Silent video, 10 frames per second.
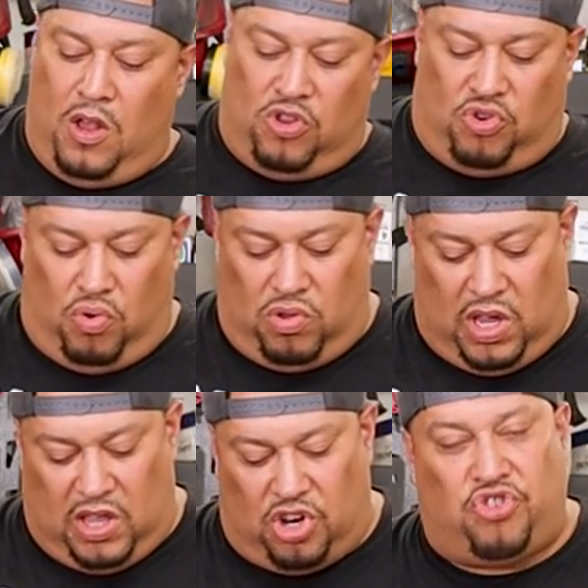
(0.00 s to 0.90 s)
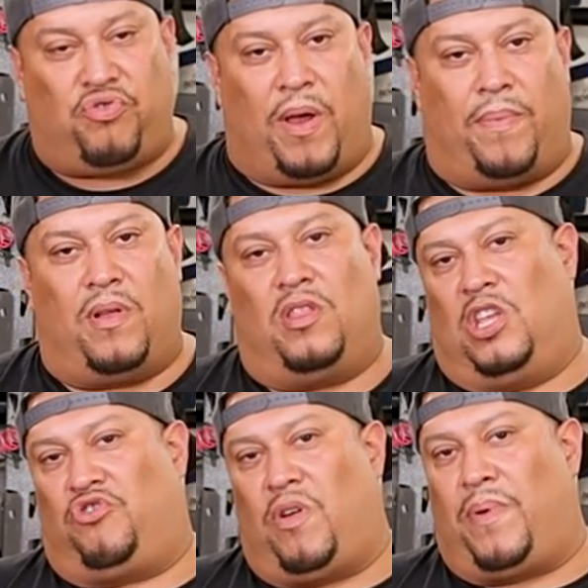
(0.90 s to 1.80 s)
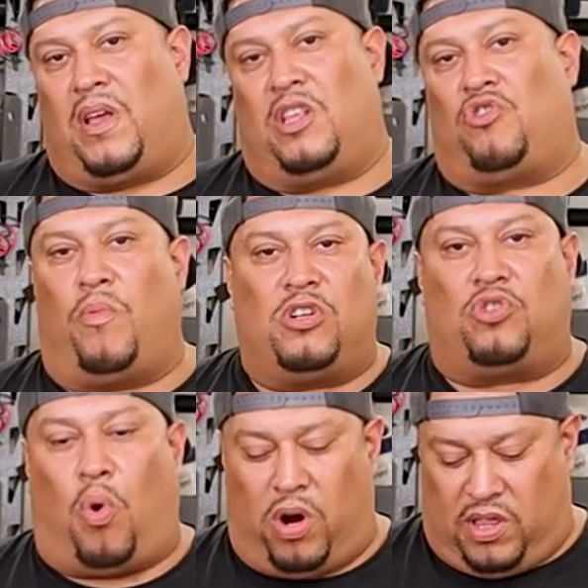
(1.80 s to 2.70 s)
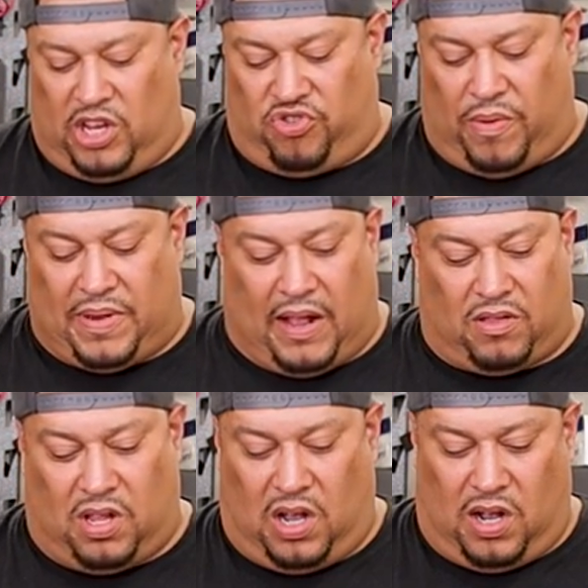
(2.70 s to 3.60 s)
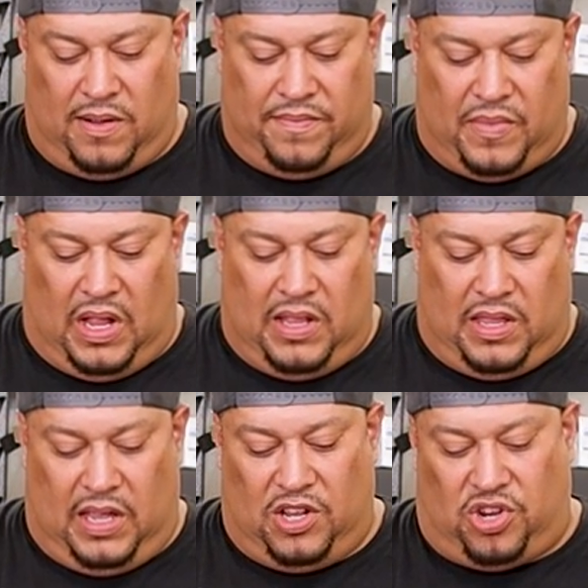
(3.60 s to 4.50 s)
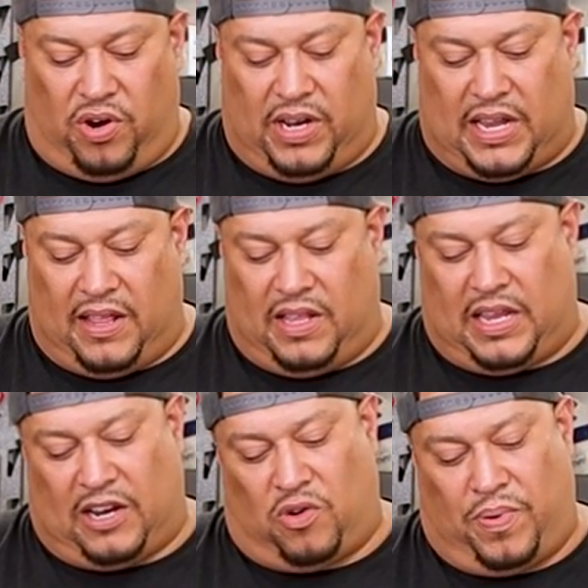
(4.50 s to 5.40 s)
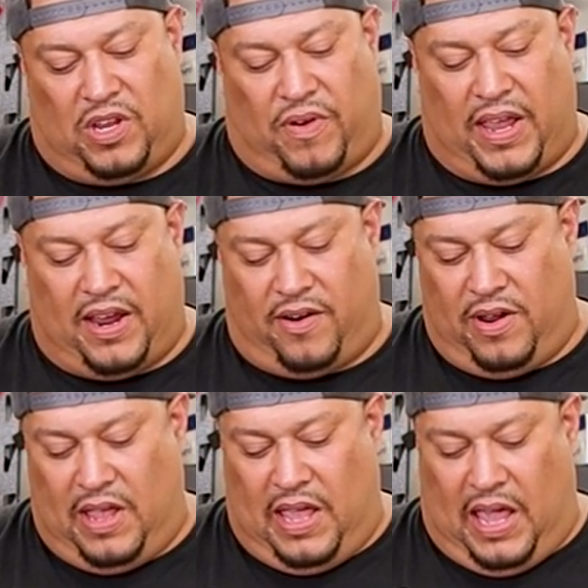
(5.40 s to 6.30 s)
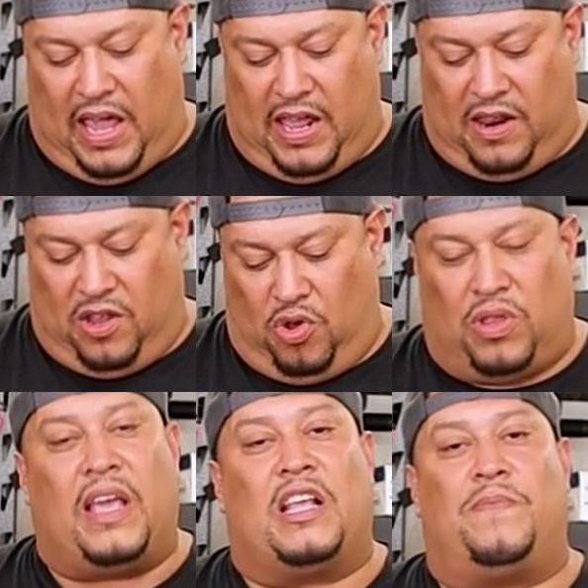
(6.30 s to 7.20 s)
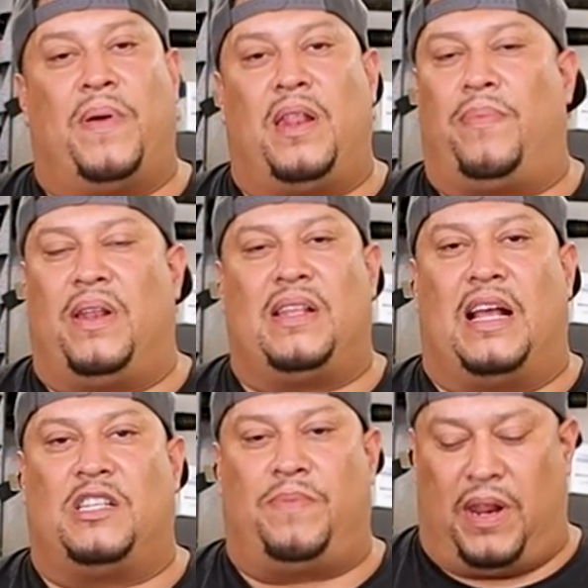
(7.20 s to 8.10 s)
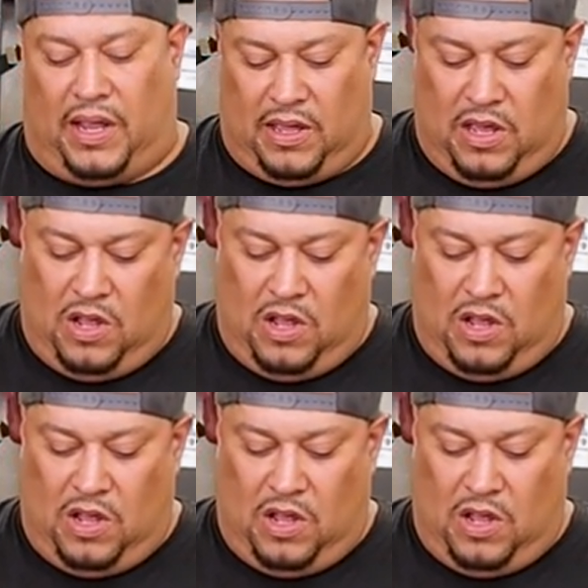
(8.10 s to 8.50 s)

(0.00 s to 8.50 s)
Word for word: Two, they either strip. They strip because there's so much torque, it strips out the, the insert inside this actual piece right here. And you think it's spinning, but it's not spinning.